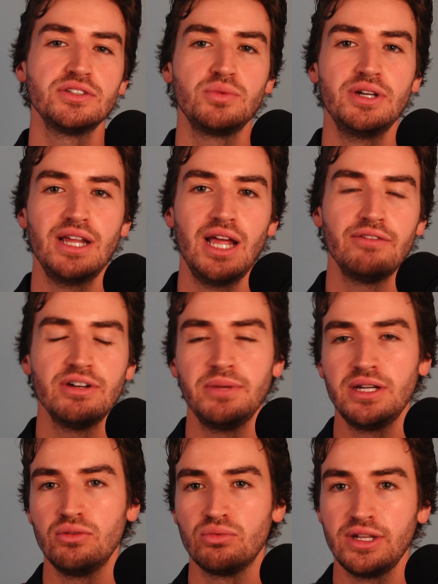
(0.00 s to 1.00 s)
is what
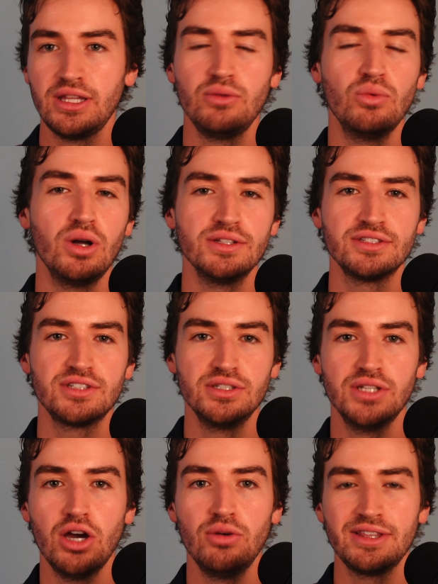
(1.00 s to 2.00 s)
everybody really wants to
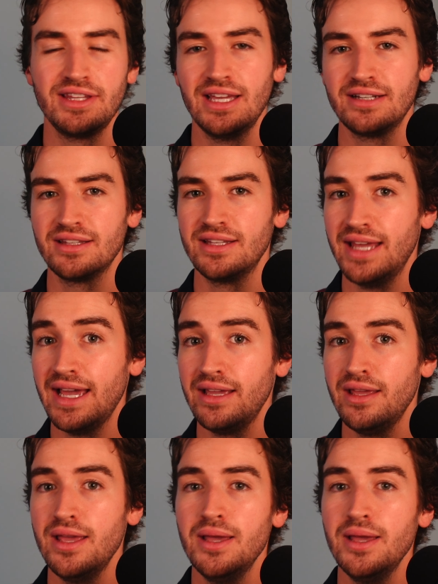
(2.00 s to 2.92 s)
know at the end of the day,